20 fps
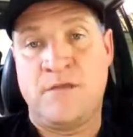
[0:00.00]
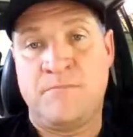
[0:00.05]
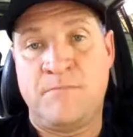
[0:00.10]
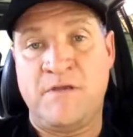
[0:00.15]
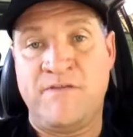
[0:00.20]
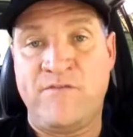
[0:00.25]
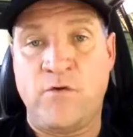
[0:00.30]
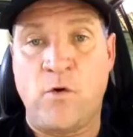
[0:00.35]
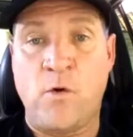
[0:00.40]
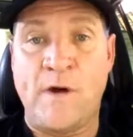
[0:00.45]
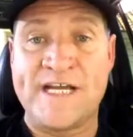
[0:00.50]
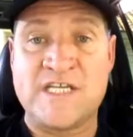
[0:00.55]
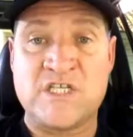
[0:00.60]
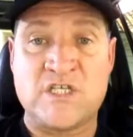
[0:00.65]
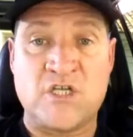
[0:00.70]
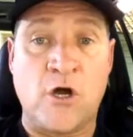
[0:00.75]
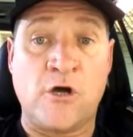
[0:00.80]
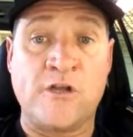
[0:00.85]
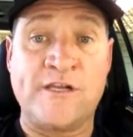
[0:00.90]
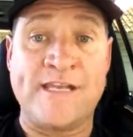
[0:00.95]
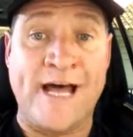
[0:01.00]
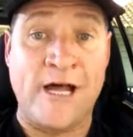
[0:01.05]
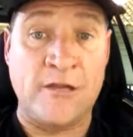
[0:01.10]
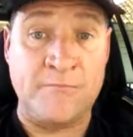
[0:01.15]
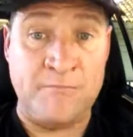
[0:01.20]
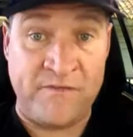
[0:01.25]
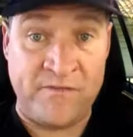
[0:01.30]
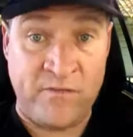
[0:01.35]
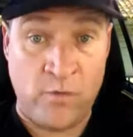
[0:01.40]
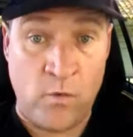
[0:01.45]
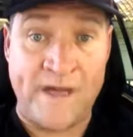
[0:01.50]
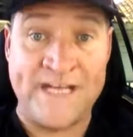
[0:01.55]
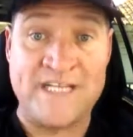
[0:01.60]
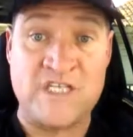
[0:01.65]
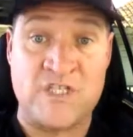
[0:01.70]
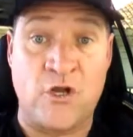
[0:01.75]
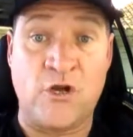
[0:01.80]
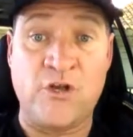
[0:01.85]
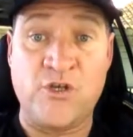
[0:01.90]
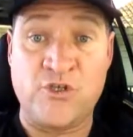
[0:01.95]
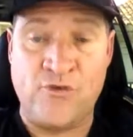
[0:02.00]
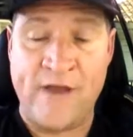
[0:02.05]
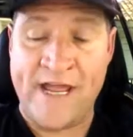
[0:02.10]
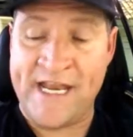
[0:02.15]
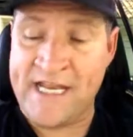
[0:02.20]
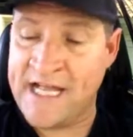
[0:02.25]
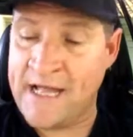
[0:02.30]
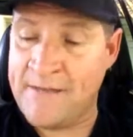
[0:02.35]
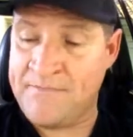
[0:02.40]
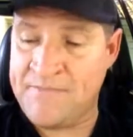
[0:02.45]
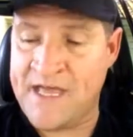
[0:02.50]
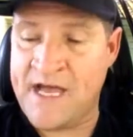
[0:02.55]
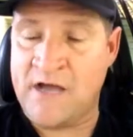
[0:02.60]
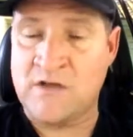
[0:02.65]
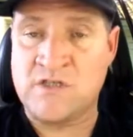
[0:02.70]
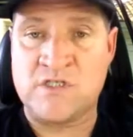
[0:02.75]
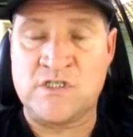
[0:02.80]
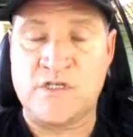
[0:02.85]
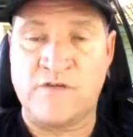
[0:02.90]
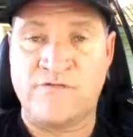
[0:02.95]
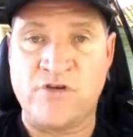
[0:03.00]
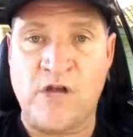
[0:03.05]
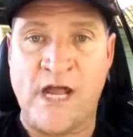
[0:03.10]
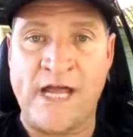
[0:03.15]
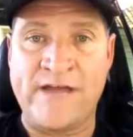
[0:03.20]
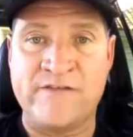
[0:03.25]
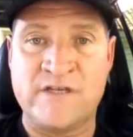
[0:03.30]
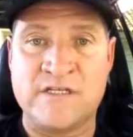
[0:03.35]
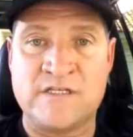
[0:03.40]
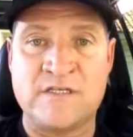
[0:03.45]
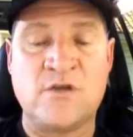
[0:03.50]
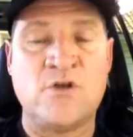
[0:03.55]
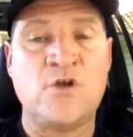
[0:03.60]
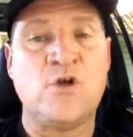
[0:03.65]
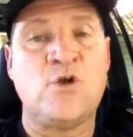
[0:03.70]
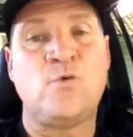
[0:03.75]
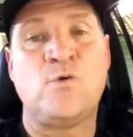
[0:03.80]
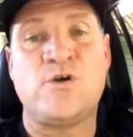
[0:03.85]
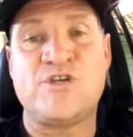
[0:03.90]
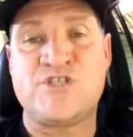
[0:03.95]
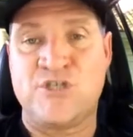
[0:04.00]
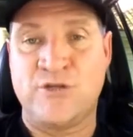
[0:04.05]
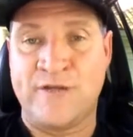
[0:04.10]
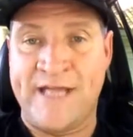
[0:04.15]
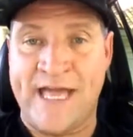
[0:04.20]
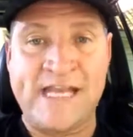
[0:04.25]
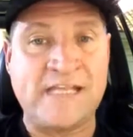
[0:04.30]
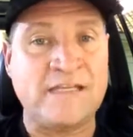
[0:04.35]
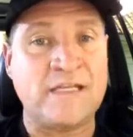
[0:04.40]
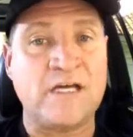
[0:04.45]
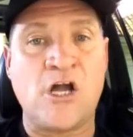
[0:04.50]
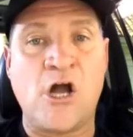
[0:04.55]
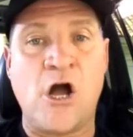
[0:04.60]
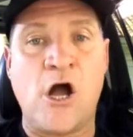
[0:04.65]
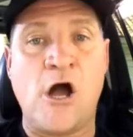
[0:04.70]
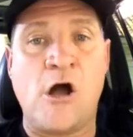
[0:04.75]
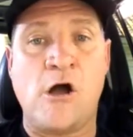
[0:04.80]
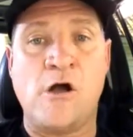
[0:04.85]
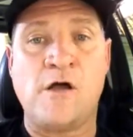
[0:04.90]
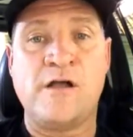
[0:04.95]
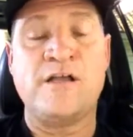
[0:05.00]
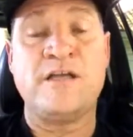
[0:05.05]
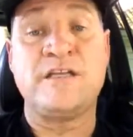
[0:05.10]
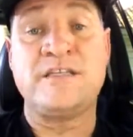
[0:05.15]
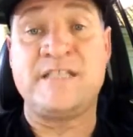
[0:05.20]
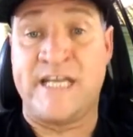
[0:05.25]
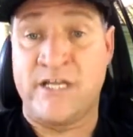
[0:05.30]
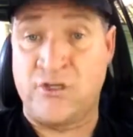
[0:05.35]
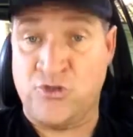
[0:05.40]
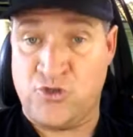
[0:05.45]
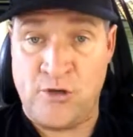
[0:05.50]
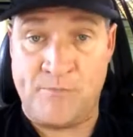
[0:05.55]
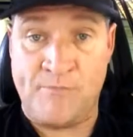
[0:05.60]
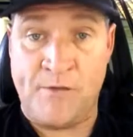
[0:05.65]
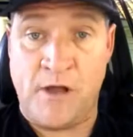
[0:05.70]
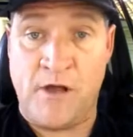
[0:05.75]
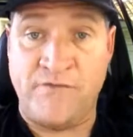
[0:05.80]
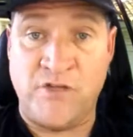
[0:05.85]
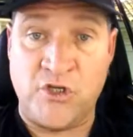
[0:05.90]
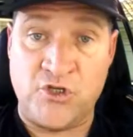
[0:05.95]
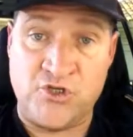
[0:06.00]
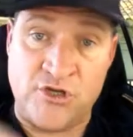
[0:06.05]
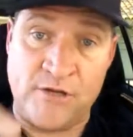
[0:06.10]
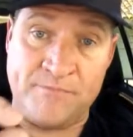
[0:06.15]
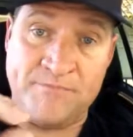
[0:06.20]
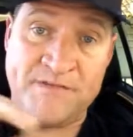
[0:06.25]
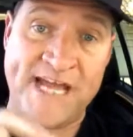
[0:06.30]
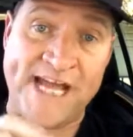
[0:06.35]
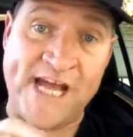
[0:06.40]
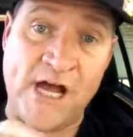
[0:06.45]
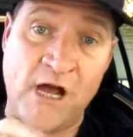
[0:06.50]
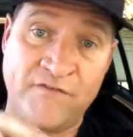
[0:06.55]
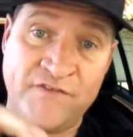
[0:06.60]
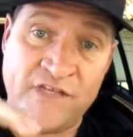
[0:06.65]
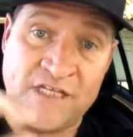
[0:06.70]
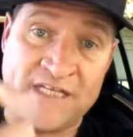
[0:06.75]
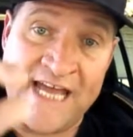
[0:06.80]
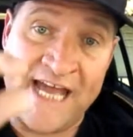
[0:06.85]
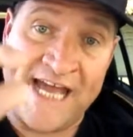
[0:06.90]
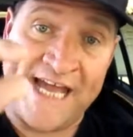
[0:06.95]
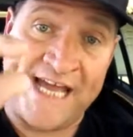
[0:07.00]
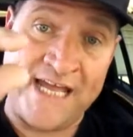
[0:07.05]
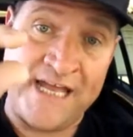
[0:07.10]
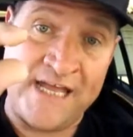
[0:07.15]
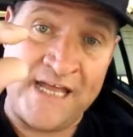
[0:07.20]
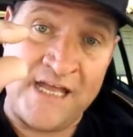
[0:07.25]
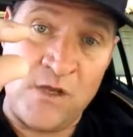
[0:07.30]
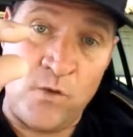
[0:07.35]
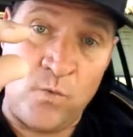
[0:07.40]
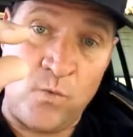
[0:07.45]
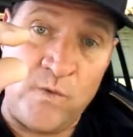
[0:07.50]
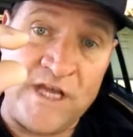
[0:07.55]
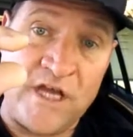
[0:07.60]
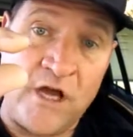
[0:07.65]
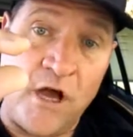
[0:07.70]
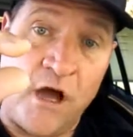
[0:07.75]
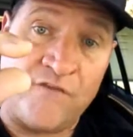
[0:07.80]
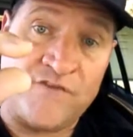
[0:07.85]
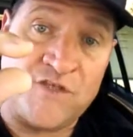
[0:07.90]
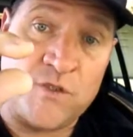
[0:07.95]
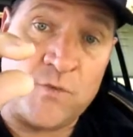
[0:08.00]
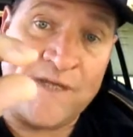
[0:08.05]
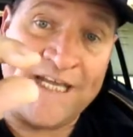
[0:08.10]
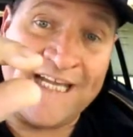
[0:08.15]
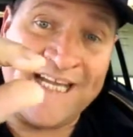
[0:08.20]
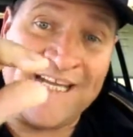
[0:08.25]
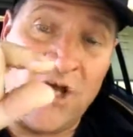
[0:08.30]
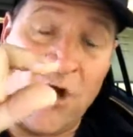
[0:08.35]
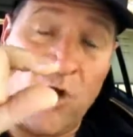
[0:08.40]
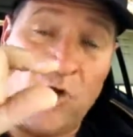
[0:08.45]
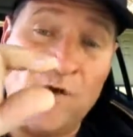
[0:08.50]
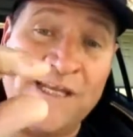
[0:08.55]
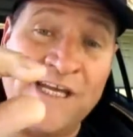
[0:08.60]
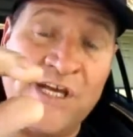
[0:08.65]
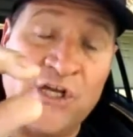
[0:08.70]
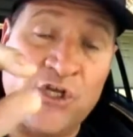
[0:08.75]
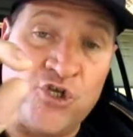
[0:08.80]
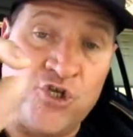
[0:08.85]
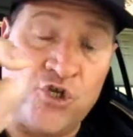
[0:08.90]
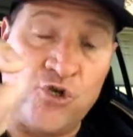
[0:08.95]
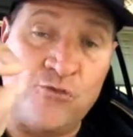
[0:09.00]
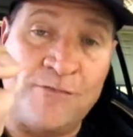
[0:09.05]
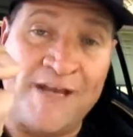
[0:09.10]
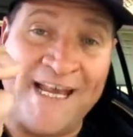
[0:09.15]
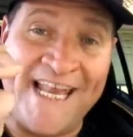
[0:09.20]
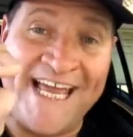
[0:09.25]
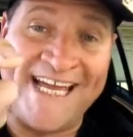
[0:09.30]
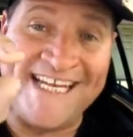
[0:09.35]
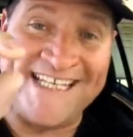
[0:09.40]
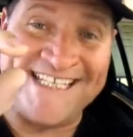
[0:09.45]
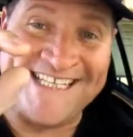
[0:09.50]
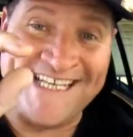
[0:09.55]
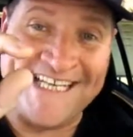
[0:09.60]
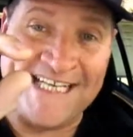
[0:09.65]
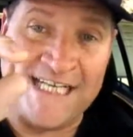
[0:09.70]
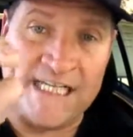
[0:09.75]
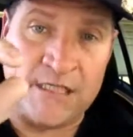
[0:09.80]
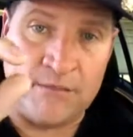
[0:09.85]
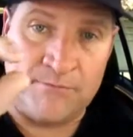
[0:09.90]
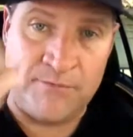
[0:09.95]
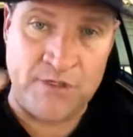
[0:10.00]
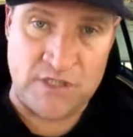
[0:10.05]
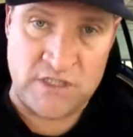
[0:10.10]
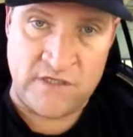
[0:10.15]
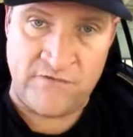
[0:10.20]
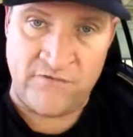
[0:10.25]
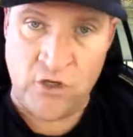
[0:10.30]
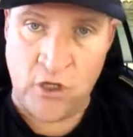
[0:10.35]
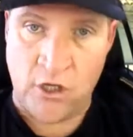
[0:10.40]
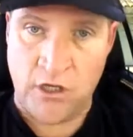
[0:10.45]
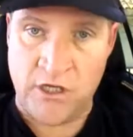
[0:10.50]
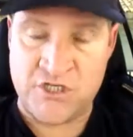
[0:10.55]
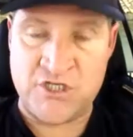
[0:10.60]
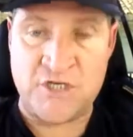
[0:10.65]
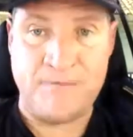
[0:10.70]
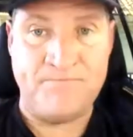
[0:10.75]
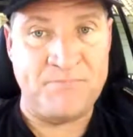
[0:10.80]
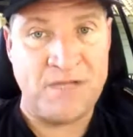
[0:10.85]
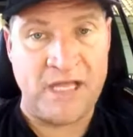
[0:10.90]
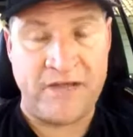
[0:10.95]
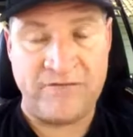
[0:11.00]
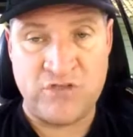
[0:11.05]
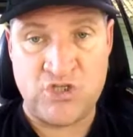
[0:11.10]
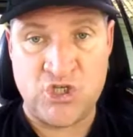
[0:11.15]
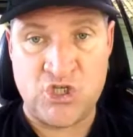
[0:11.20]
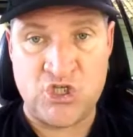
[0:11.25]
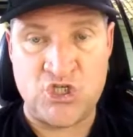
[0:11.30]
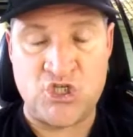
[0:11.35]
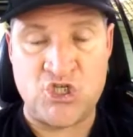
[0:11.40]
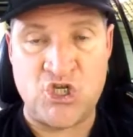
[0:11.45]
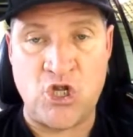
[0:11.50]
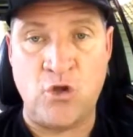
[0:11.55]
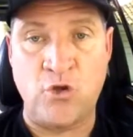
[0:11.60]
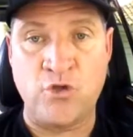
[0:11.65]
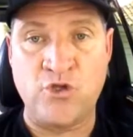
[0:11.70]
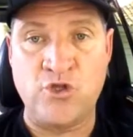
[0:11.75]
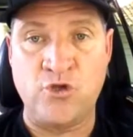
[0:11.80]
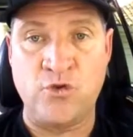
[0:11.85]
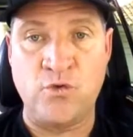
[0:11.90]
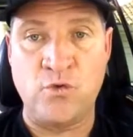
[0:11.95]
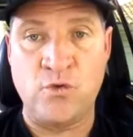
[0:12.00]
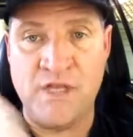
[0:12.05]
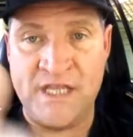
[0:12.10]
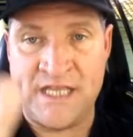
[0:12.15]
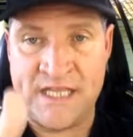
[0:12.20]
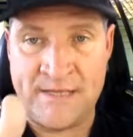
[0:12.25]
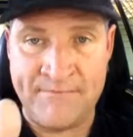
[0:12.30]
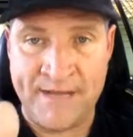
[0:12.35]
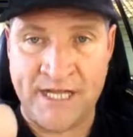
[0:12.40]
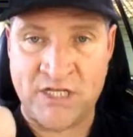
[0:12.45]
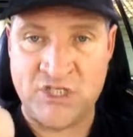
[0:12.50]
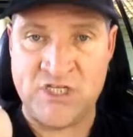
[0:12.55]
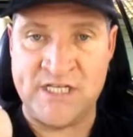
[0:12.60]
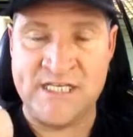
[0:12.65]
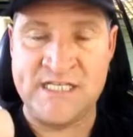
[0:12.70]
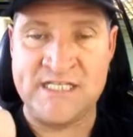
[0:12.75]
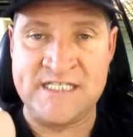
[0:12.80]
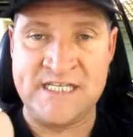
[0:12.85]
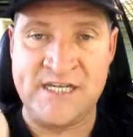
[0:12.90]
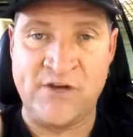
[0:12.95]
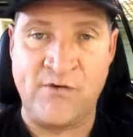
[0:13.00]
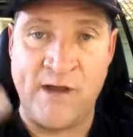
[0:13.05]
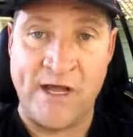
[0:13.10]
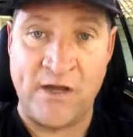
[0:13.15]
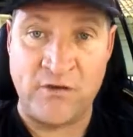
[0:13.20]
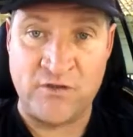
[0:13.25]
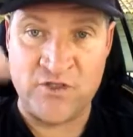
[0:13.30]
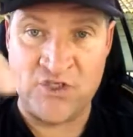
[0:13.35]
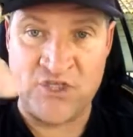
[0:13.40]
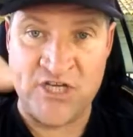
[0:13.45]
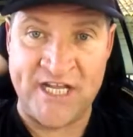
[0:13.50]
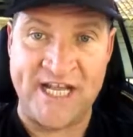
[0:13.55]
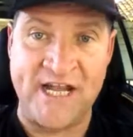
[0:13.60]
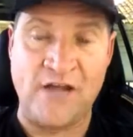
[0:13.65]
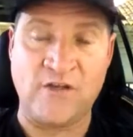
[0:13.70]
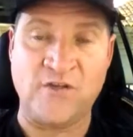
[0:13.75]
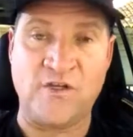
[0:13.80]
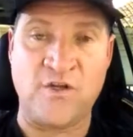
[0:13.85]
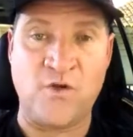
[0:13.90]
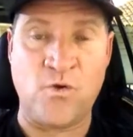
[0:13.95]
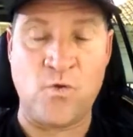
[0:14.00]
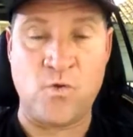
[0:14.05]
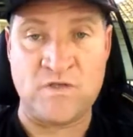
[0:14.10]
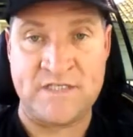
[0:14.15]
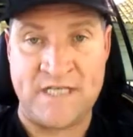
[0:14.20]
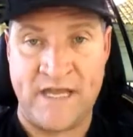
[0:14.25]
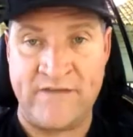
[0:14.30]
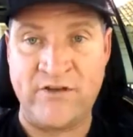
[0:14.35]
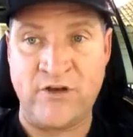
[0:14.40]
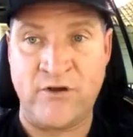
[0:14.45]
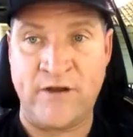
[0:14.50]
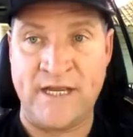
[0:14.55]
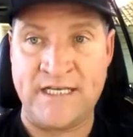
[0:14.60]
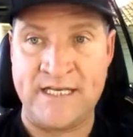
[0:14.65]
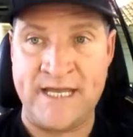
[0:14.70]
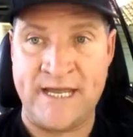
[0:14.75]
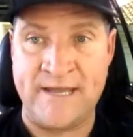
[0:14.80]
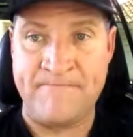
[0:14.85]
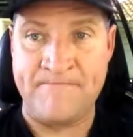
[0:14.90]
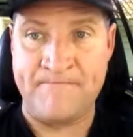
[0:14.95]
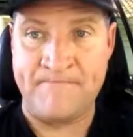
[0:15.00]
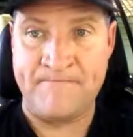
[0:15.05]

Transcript: before I started out, before I started training up thousands of drivers, was to get in the car, take trip after trip, day after day, week after week, and only accumulate little bits of knowledge. Just showed you the much easier route. Check out the course. Have a great day.